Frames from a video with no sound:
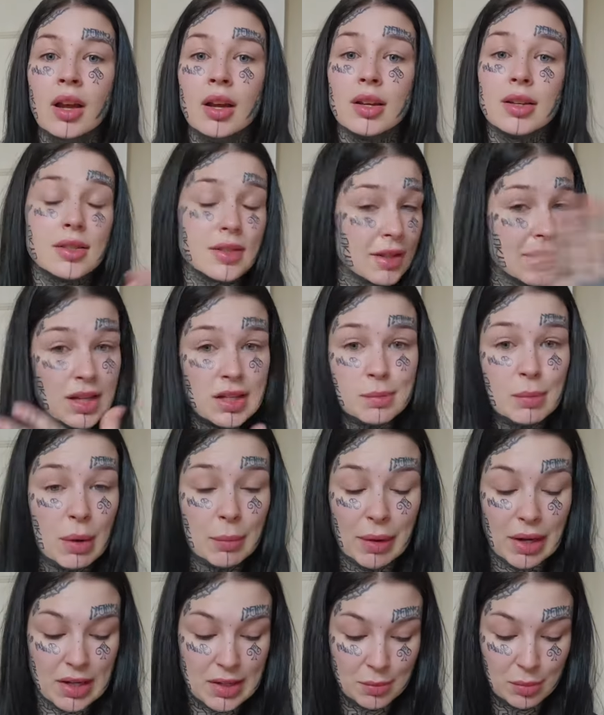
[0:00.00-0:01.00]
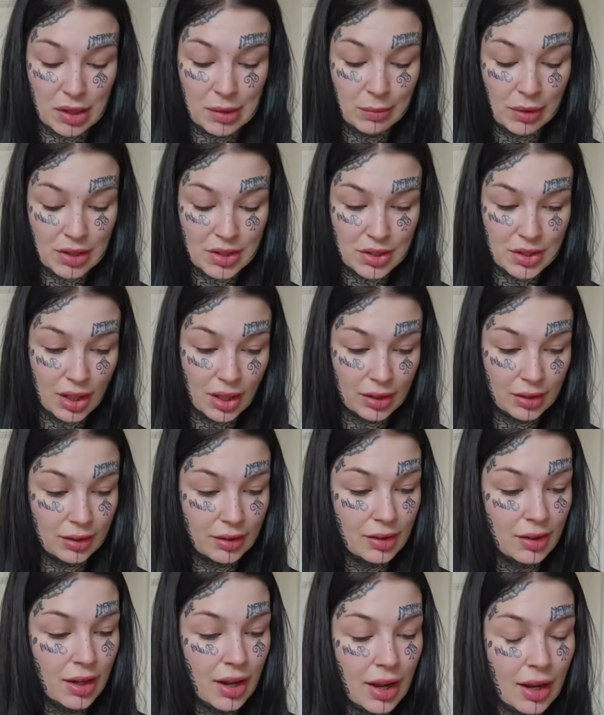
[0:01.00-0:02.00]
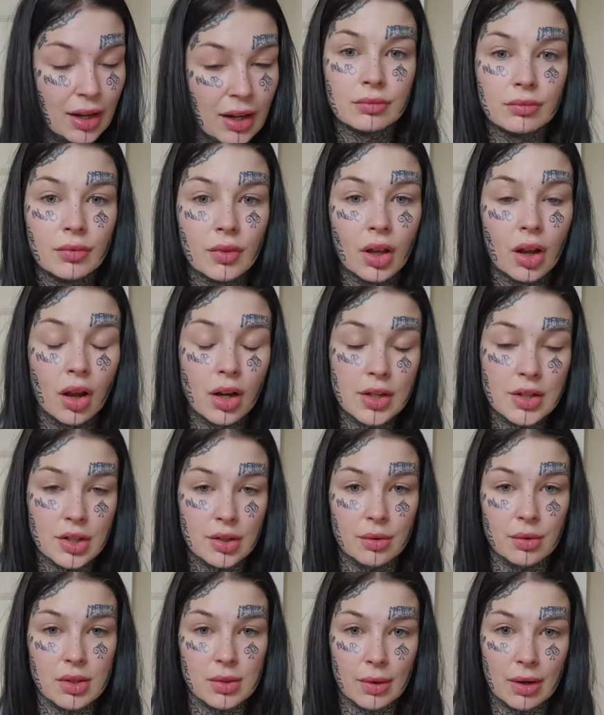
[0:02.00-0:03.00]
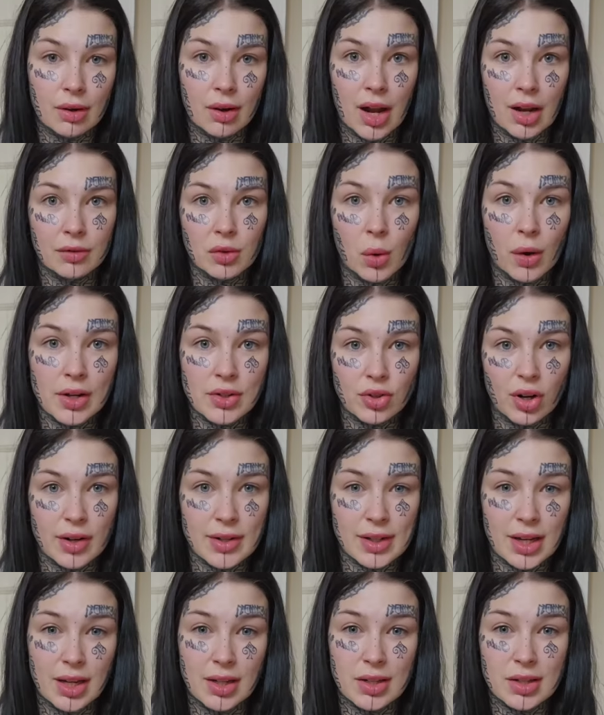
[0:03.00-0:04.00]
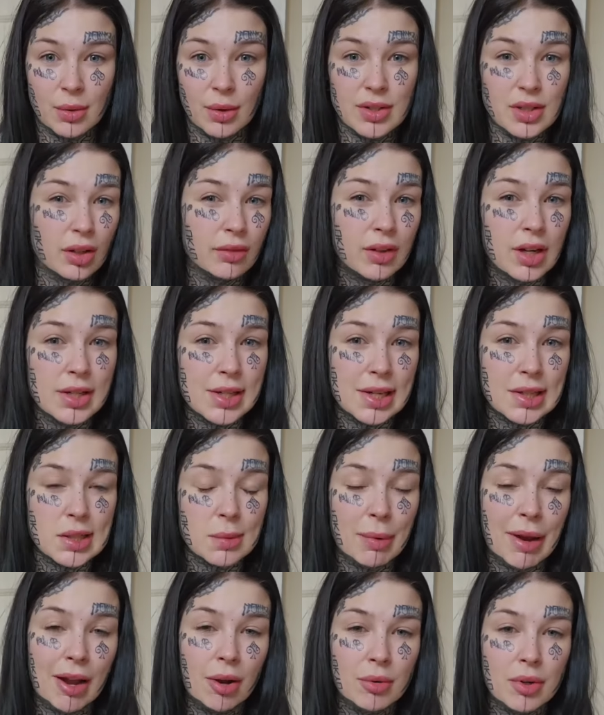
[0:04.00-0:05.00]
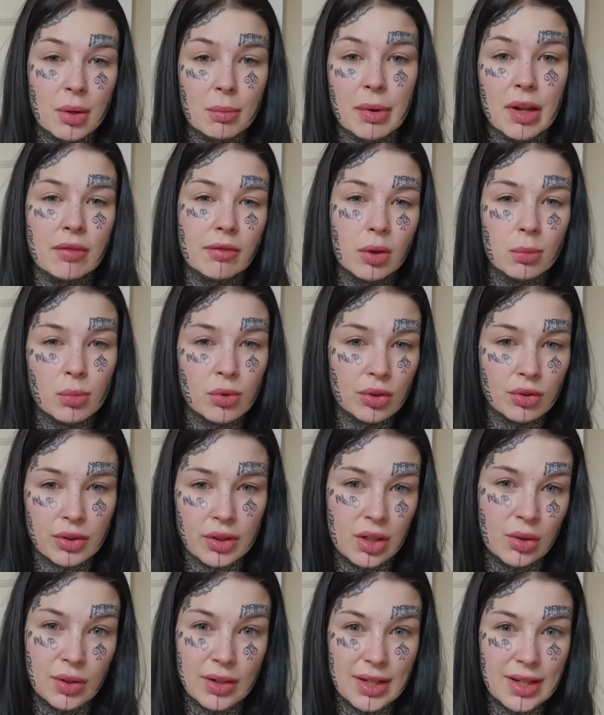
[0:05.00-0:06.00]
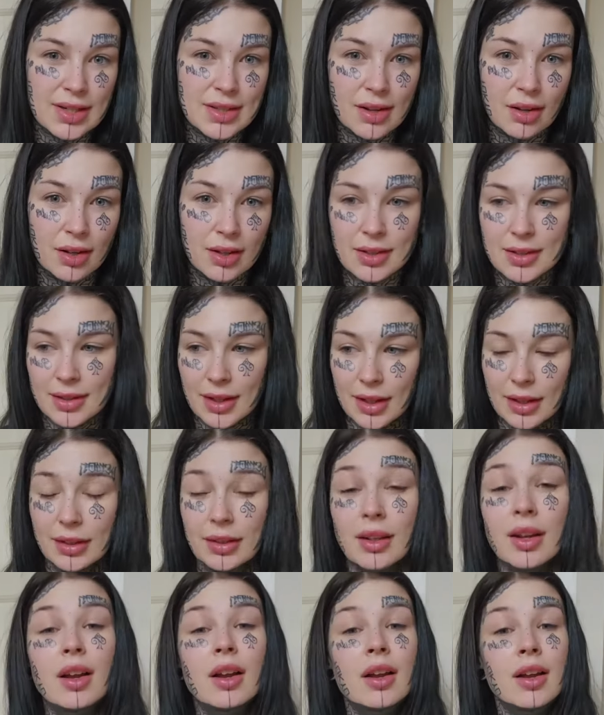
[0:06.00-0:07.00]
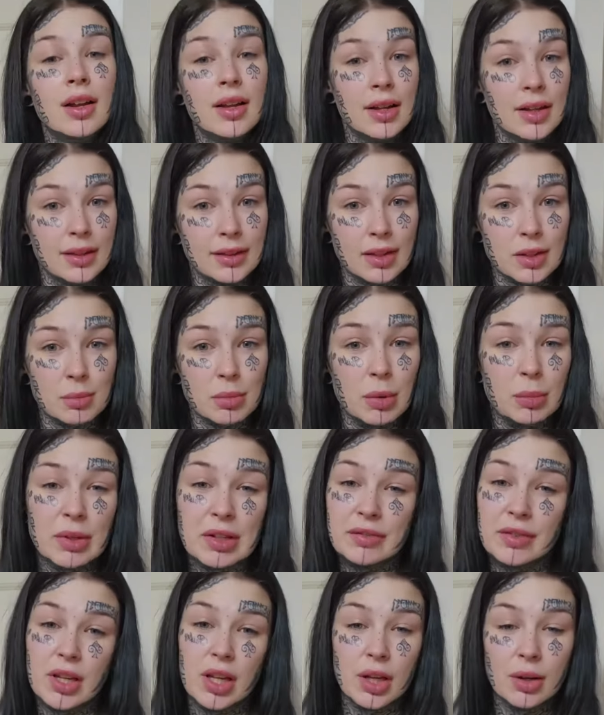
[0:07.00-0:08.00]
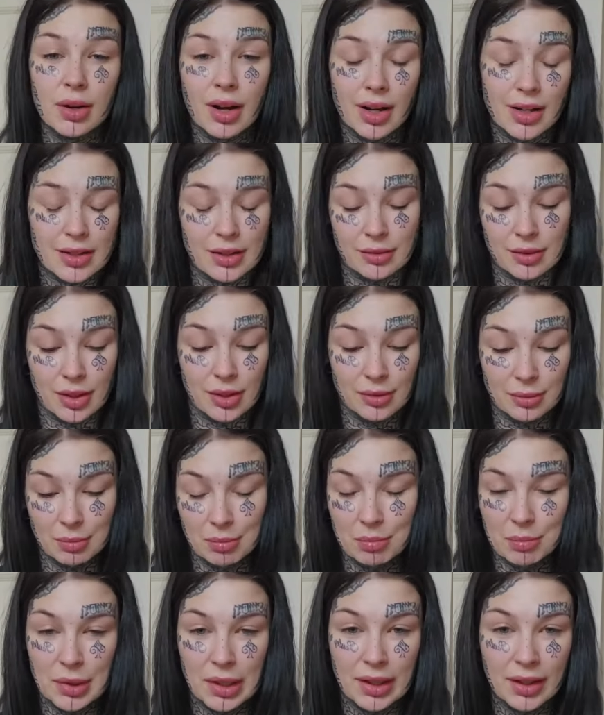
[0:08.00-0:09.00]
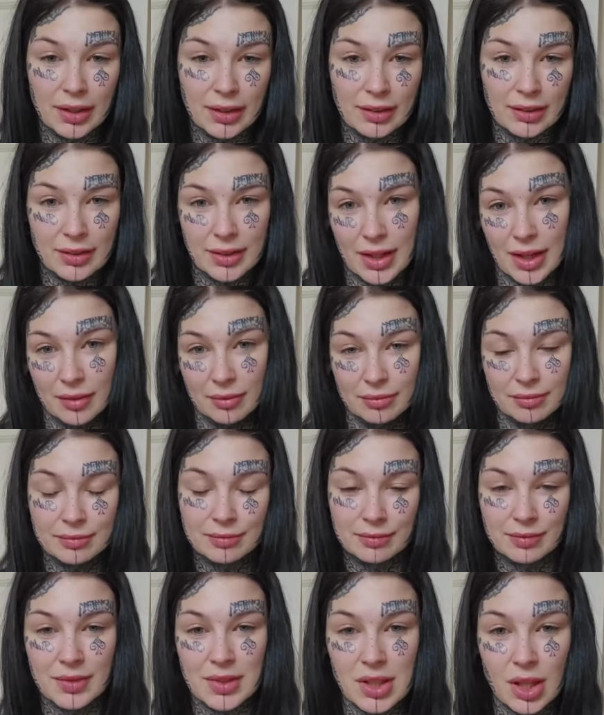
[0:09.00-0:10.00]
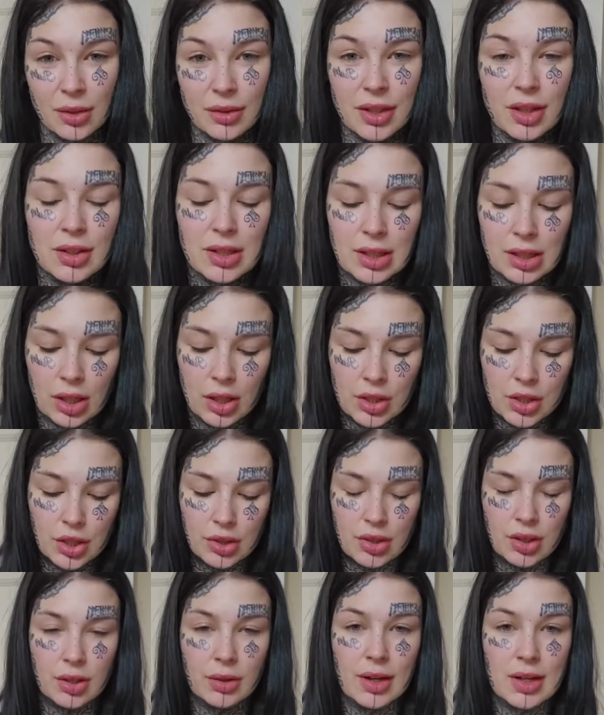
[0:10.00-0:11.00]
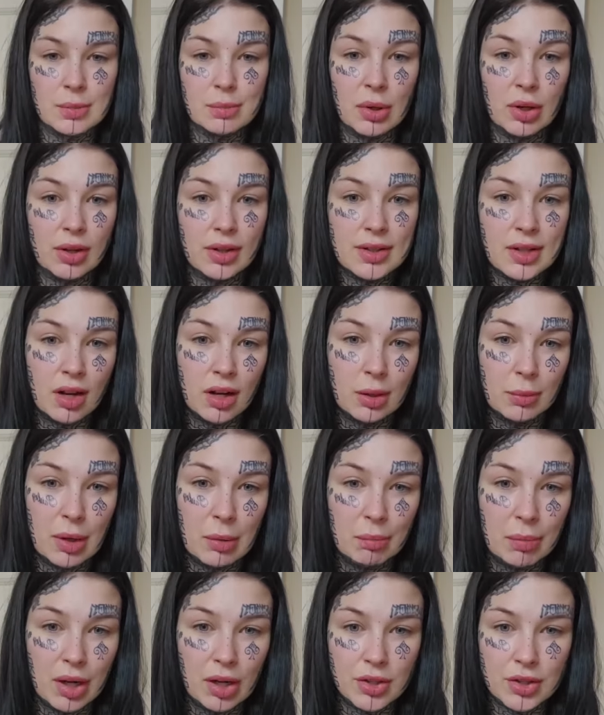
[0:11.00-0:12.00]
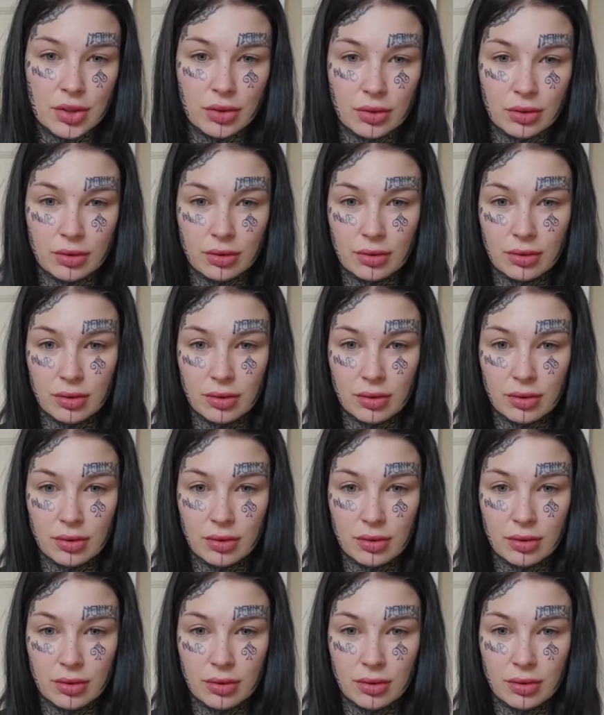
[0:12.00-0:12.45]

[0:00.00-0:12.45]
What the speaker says: So that's my base pretty much done. I do as well have quite dry skin, so I don't really tend to powder, but if you're more on the oily side then that's probably for you, I don't know. But yeah, so the only thing I do is put a tiny bit of blush on.